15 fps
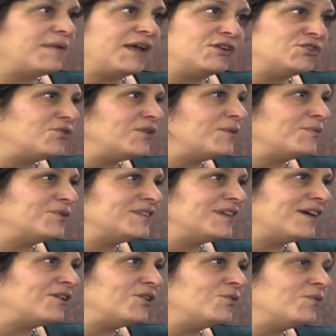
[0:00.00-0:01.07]
And Jody will
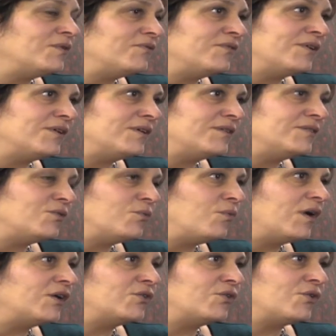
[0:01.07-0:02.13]
tell you of the
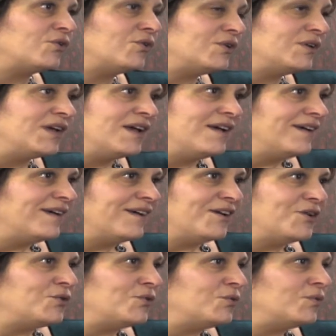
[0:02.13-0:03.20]
one girl
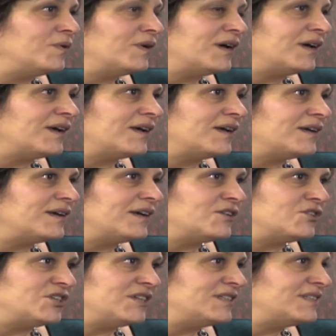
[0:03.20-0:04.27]
who,
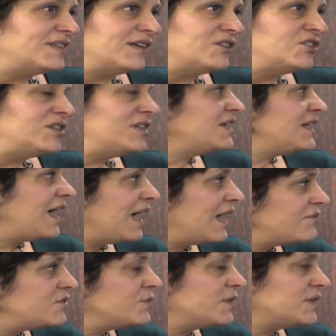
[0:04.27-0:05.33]
as she said, she didn't
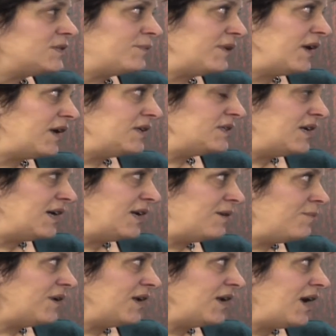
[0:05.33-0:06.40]
have to explain to
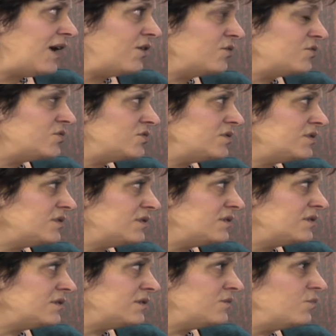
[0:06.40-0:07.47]
anybody else
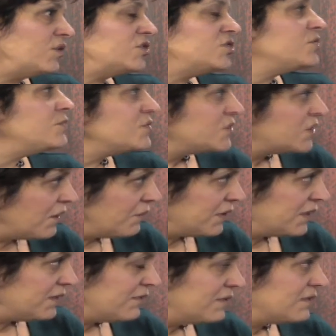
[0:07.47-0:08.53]
what she was
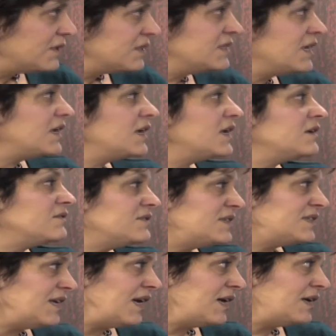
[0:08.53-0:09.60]
going through because they can understand.